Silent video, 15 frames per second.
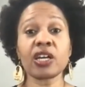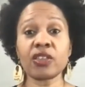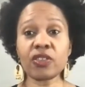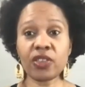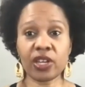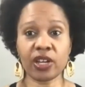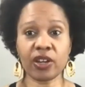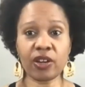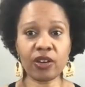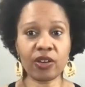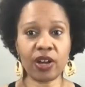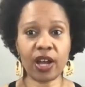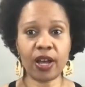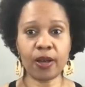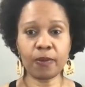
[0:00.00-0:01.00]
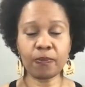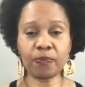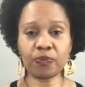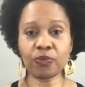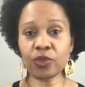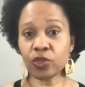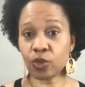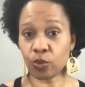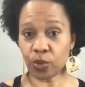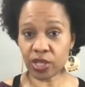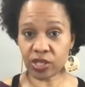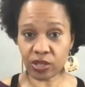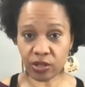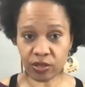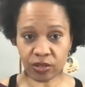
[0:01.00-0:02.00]
The
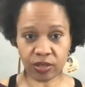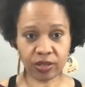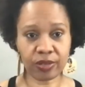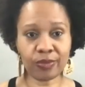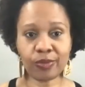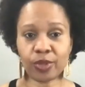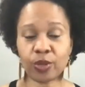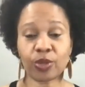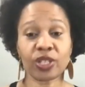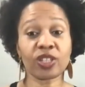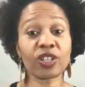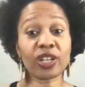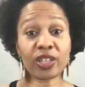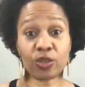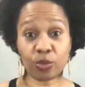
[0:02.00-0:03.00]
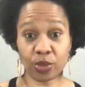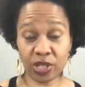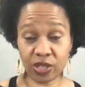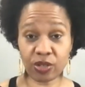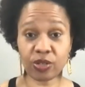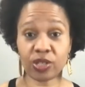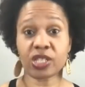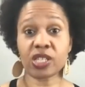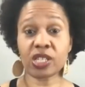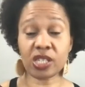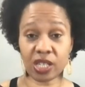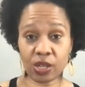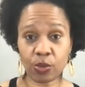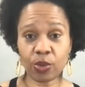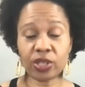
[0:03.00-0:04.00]
research, you can look at the research and
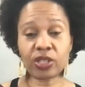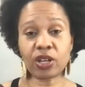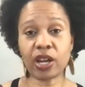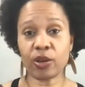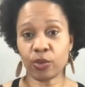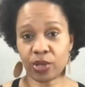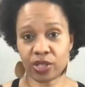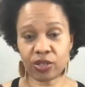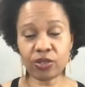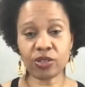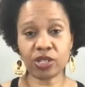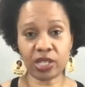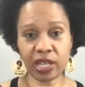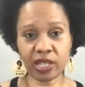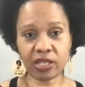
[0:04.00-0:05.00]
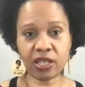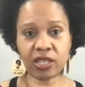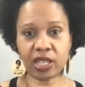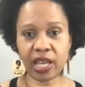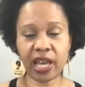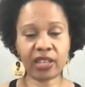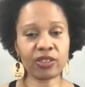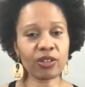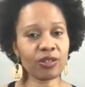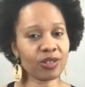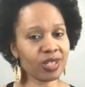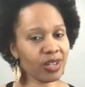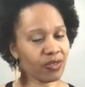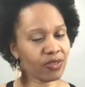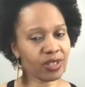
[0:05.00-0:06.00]
see what the research says on that. There are
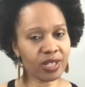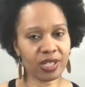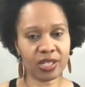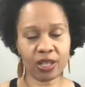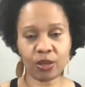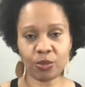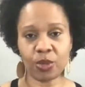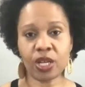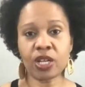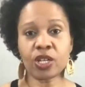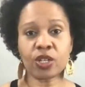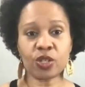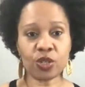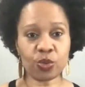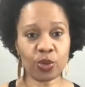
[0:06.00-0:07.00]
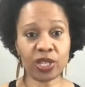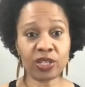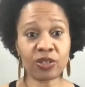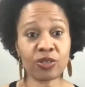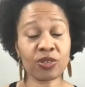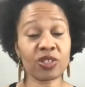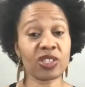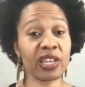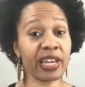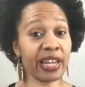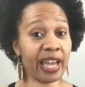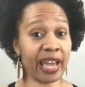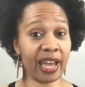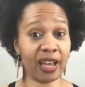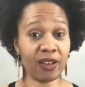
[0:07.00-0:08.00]
definitely some sweeteners that
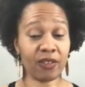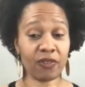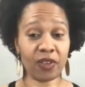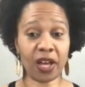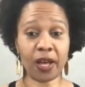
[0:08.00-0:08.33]
have